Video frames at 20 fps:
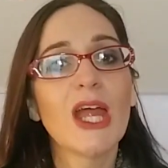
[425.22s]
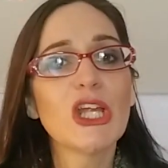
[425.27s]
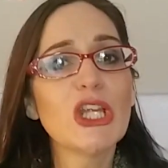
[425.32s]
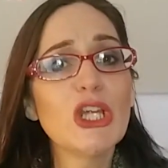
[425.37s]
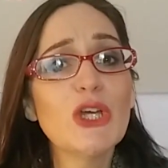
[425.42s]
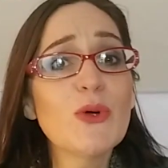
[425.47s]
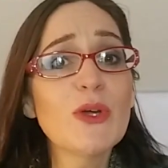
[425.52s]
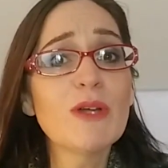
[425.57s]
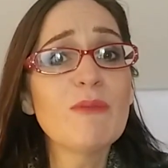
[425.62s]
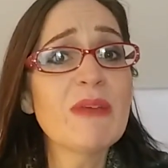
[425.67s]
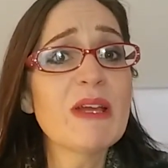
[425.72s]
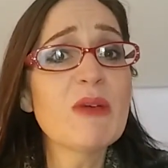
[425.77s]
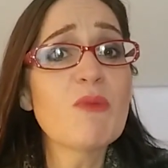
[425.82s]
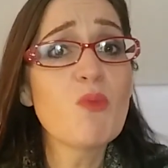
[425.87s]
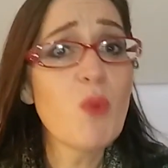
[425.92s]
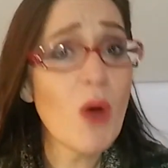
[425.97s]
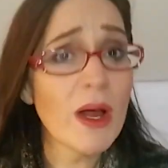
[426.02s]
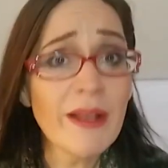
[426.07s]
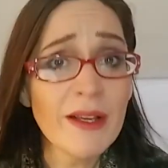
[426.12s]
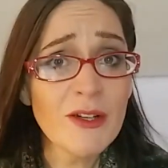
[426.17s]
You can be
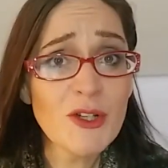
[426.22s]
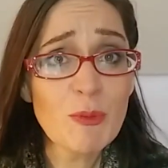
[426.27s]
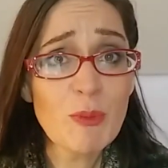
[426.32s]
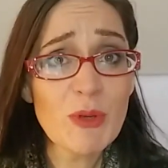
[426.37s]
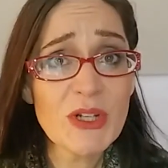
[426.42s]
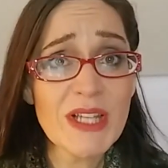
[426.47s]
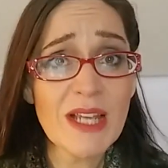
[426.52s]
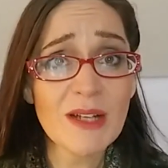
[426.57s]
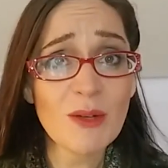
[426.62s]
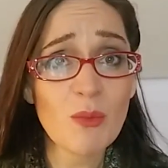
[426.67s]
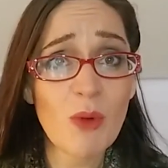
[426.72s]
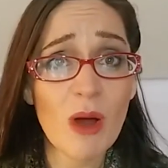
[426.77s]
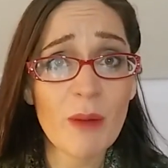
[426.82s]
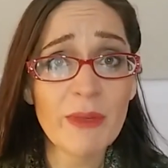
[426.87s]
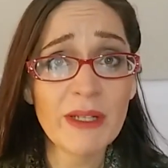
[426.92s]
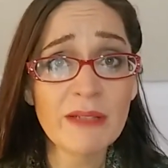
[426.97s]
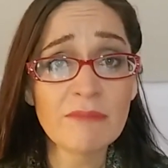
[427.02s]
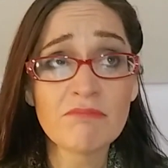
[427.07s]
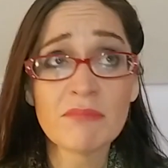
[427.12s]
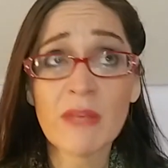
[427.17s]
100% a
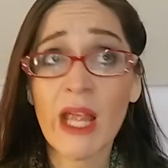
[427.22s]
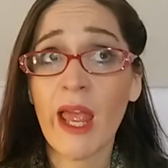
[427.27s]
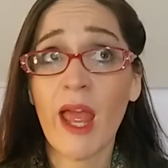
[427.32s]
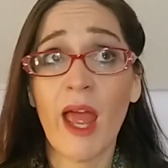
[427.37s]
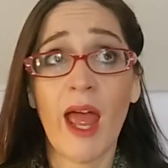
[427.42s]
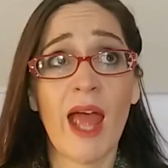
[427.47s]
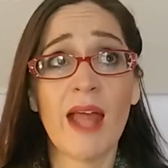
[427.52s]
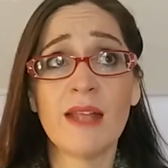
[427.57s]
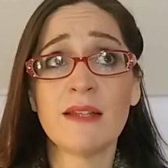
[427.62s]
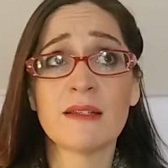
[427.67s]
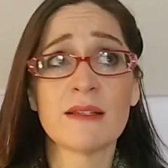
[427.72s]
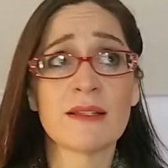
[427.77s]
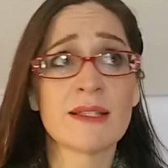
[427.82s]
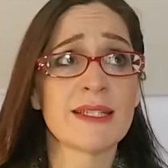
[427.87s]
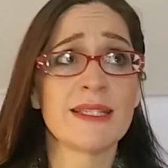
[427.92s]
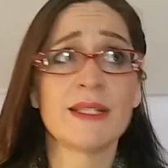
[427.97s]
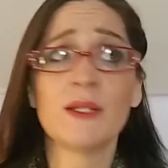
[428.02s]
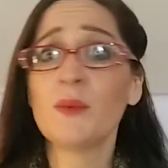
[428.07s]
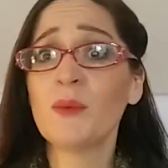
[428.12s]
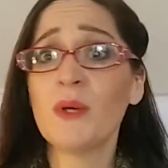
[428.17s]
woman and
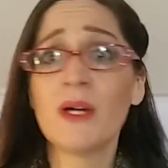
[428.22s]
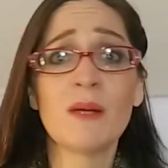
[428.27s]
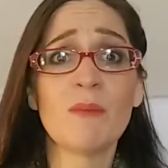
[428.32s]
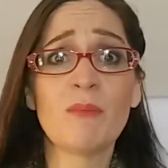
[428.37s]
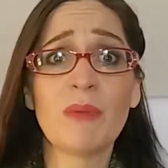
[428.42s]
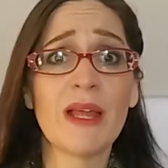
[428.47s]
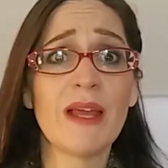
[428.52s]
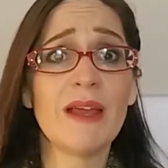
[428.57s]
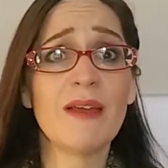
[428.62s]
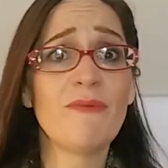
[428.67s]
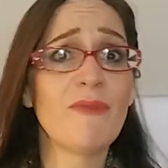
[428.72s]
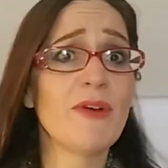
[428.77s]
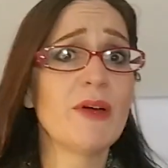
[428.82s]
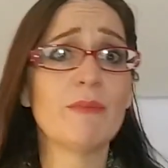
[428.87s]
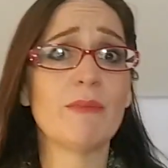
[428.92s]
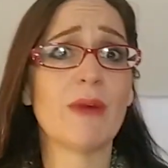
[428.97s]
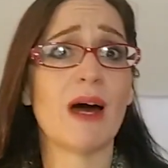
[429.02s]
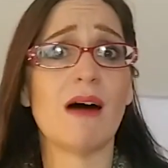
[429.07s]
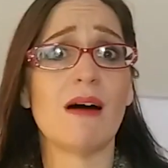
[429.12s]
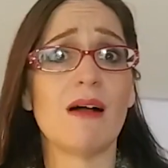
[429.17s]
still want to play
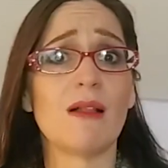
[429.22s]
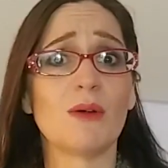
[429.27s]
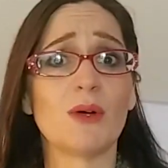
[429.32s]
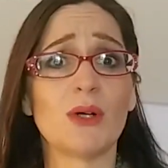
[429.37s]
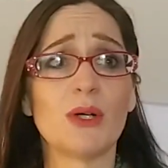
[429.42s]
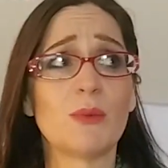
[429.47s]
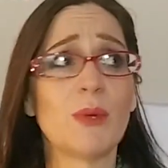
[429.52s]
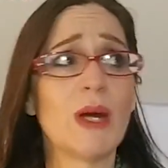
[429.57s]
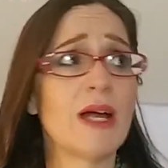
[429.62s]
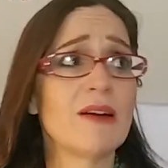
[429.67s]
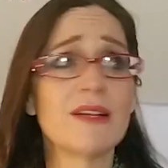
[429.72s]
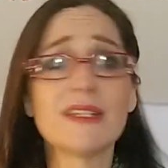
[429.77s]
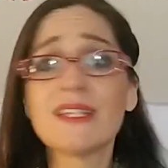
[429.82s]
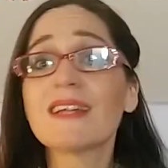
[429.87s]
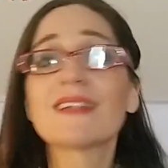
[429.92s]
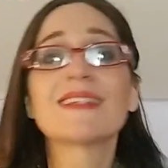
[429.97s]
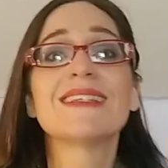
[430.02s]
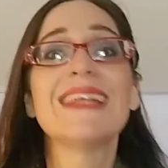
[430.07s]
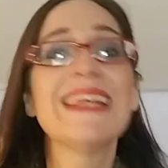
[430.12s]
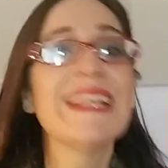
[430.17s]
football or wear a
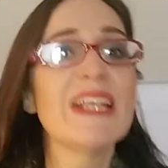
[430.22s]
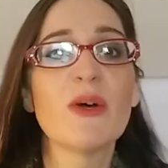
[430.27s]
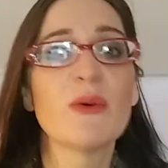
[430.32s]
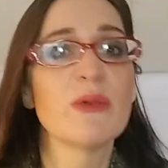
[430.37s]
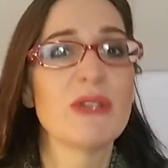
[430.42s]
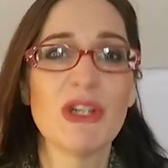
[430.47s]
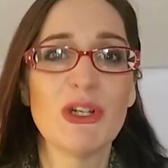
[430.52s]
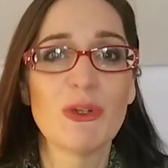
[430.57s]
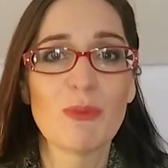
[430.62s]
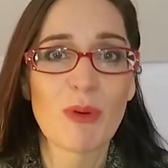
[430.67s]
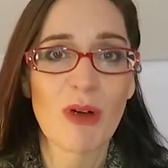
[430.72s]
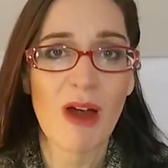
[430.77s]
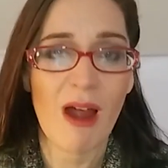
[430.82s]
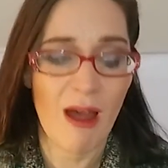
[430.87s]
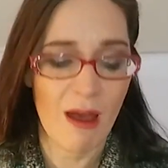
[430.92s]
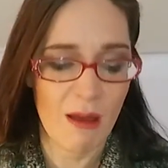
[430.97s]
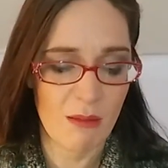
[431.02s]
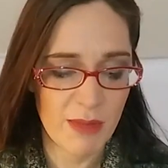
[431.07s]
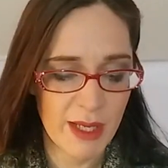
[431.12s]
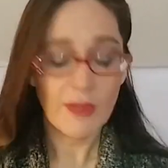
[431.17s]
tuxedo to your
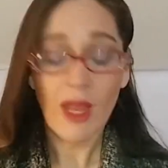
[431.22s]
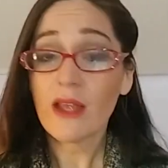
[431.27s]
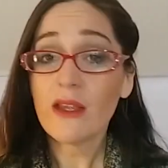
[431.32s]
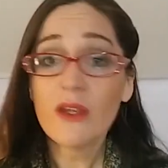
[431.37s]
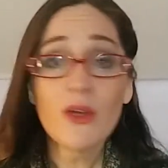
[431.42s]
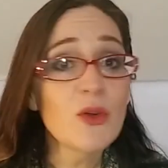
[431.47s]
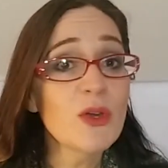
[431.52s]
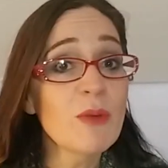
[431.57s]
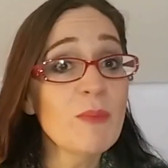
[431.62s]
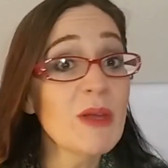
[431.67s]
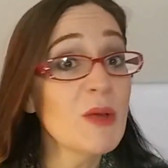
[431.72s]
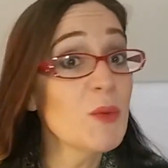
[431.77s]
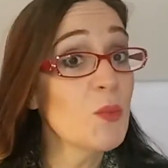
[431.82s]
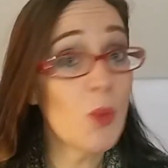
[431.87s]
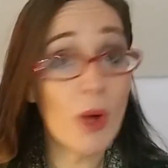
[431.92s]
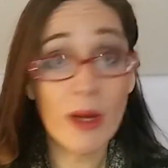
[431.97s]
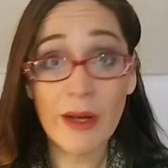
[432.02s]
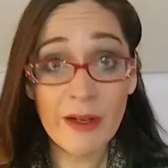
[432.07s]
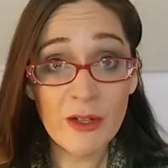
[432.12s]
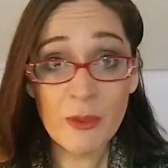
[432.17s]
prom. You can be
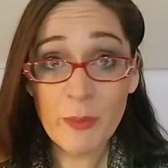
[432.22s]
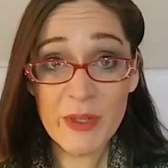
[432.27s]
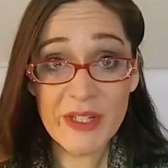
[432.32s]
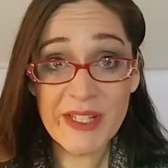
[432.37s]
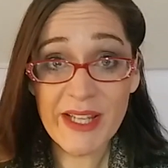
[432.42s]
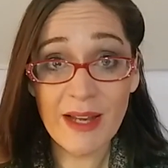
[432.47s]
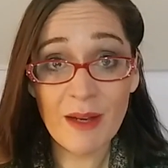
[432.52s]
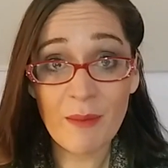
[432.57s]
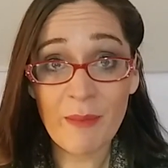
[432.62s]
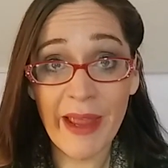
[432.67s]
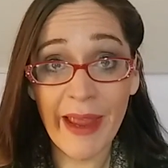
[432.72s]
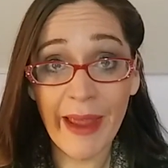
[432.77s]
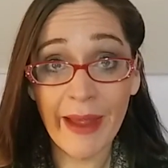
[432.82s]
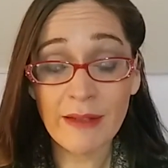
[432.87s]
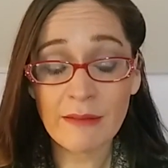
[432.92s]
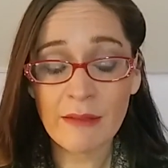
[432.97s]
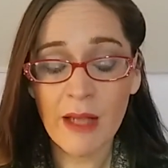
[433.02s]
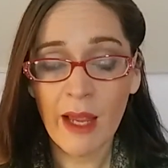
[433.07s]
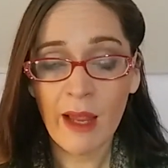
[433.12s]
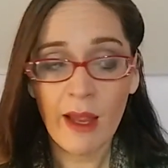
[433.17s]
100% a
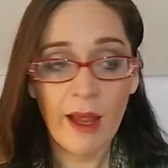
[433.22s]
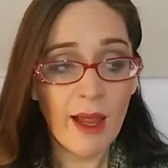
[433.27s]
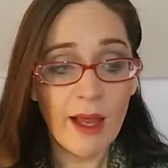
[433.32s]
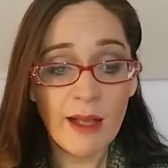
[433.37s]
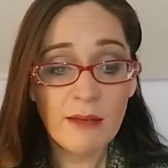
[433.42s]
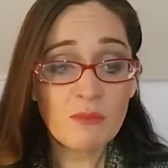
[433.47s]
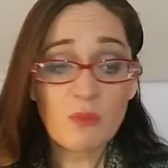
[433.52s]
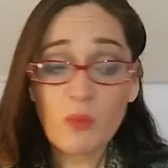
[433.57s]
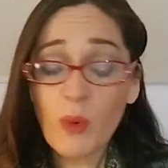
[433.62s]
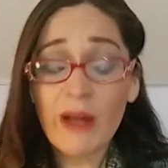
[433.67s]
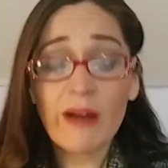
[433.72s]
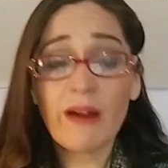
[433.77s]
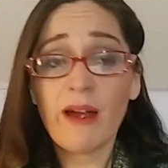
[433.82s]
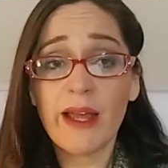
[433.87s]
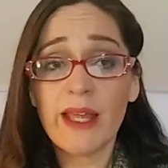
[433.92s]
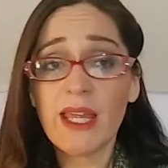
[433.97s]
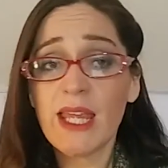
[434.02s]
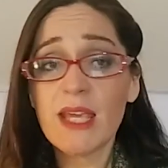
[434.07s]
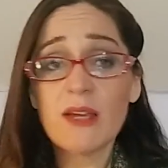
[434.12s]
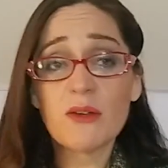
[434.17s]
man and wear
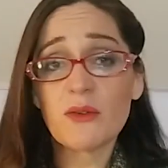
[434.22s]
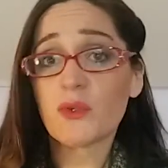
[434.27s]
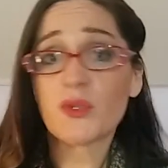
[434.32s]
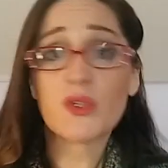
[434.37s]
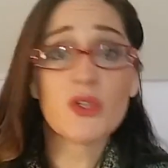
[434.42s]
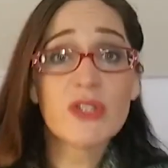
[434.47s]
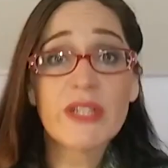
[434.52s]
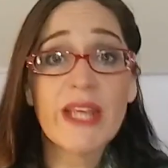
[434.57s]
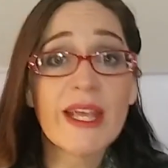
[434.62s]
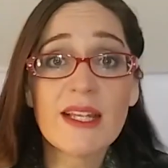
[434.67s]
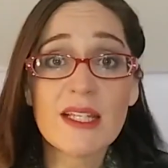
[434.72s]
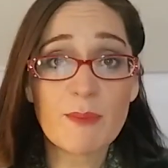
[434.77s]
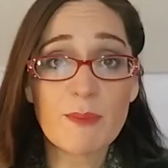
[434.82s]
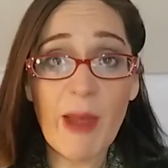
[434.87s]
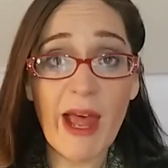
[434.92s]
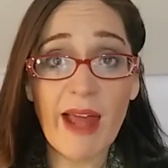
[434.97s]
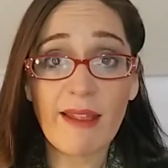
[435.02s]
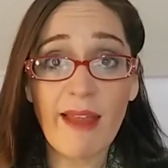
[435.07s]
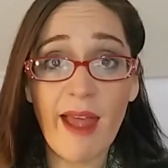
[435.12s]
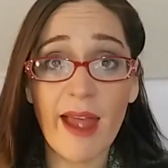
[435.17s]
high heels or dance
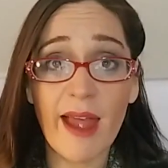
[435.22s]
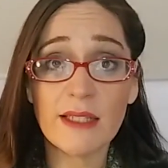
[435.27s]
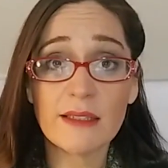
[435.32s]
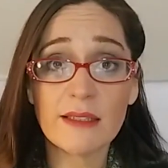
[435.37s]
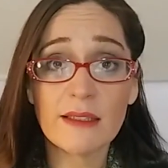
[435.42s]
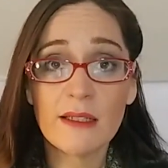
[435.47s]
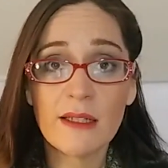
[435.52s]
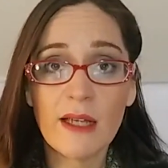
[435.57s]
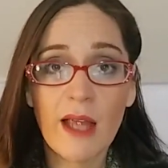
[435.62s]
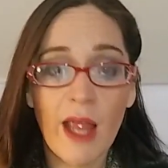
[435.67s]
ballet.